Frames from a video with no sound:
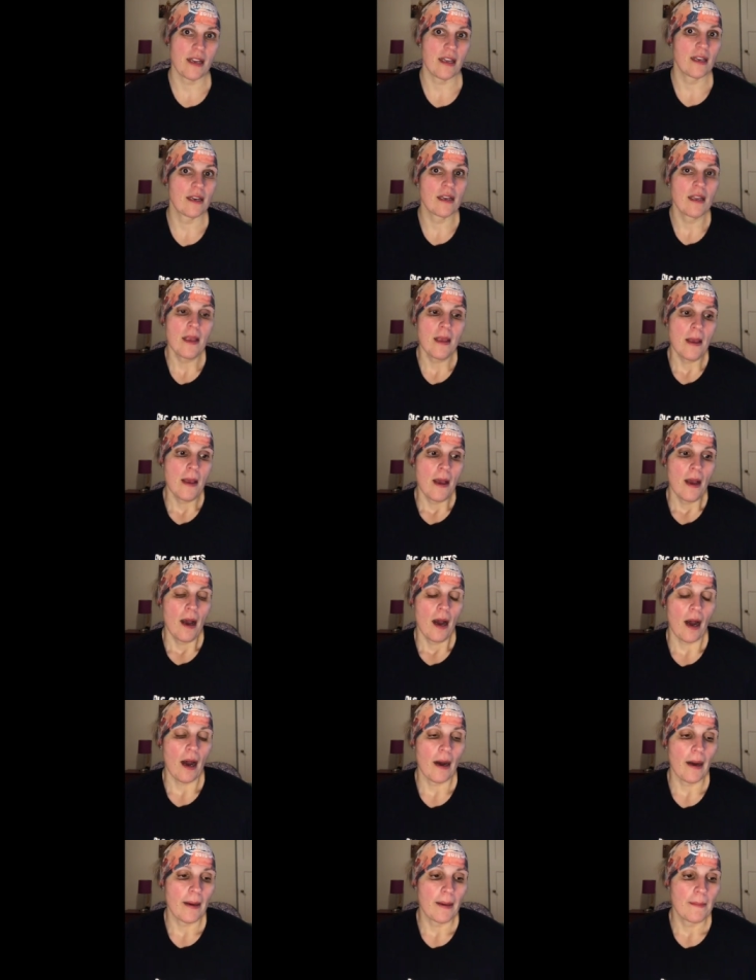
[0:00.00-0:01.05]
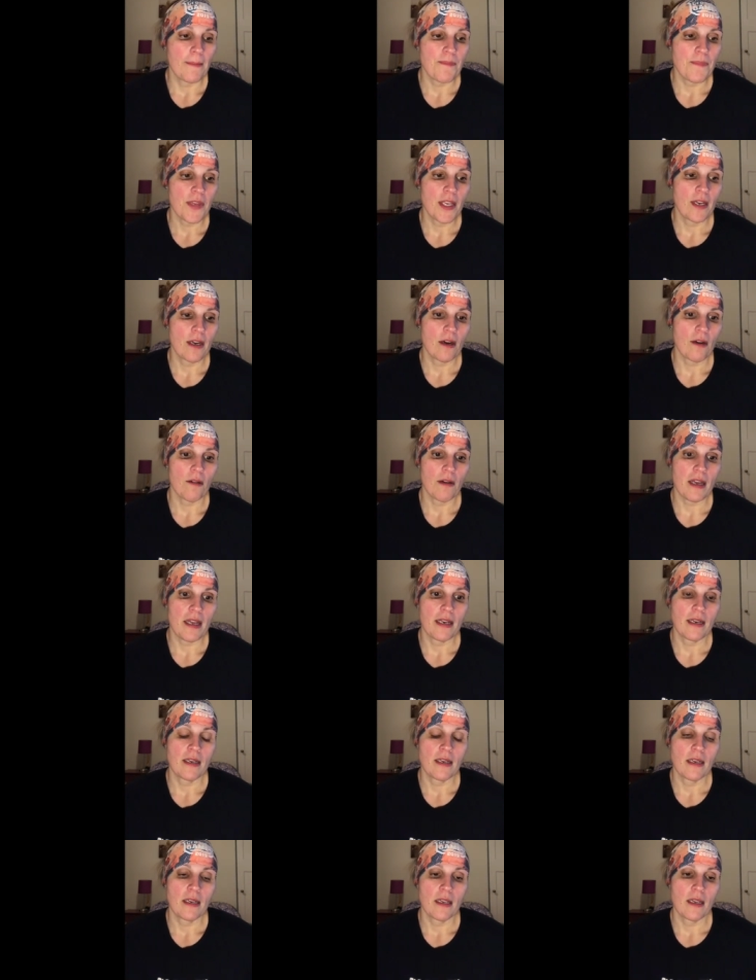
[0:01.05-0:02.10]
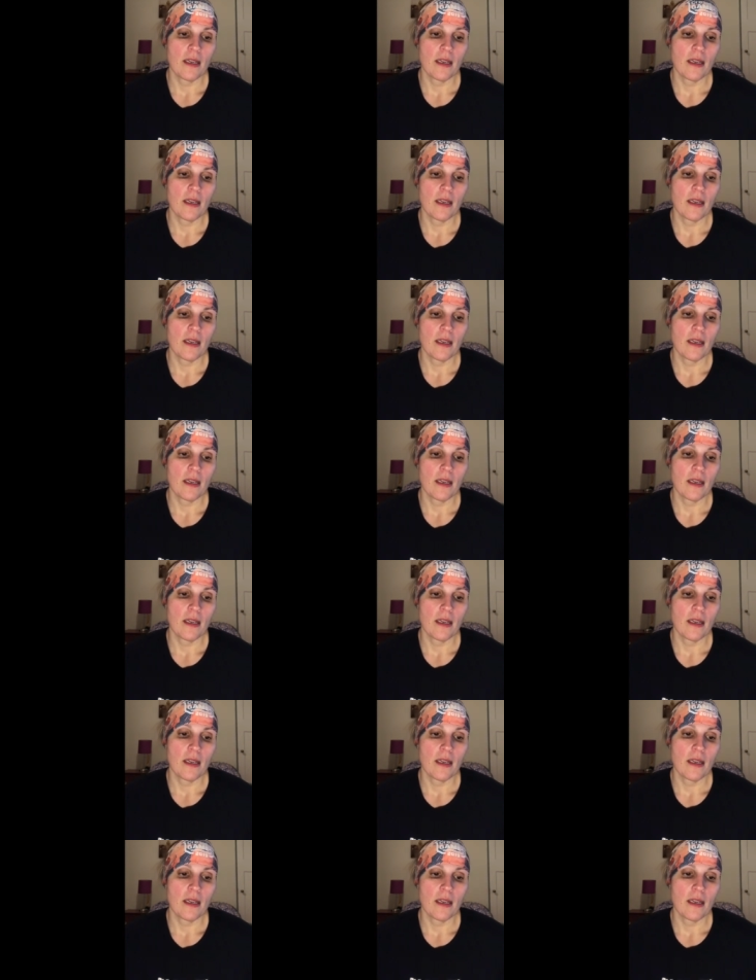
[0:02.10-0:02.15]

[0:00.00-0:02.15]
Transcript: And um, you know, and